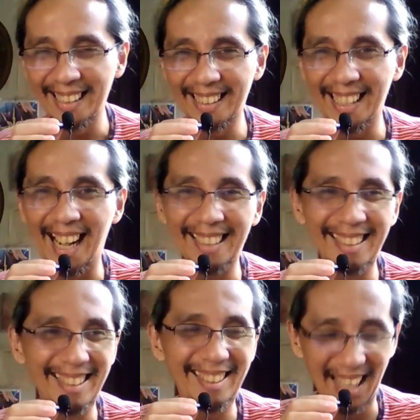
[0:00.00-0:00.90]
God
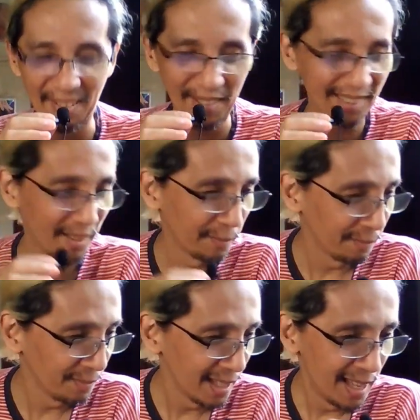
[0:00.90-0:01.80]
damn it.
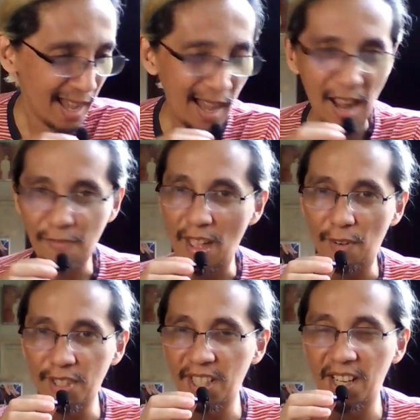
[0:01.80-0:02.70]
I've never
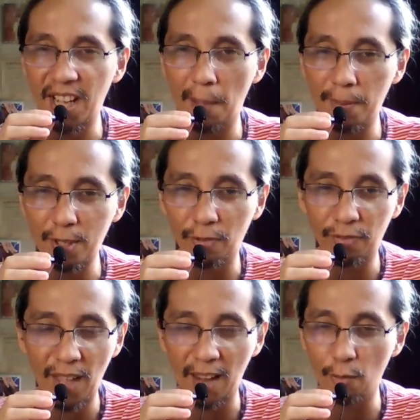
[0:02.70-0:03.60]
seen an episode
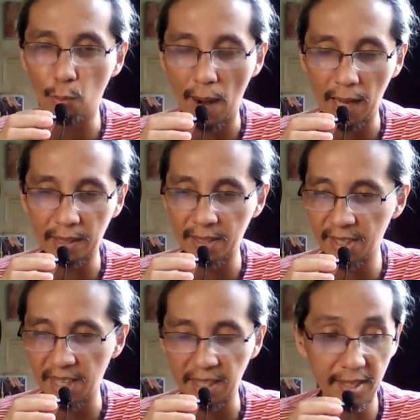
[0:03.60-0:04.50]
that wild
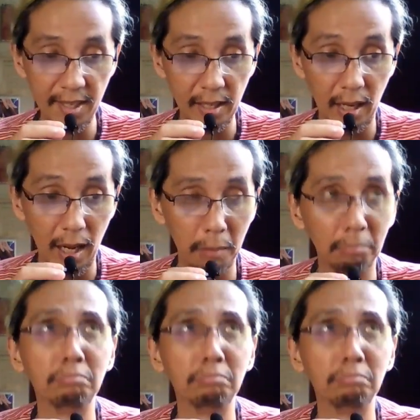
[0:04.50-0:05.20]
since GX.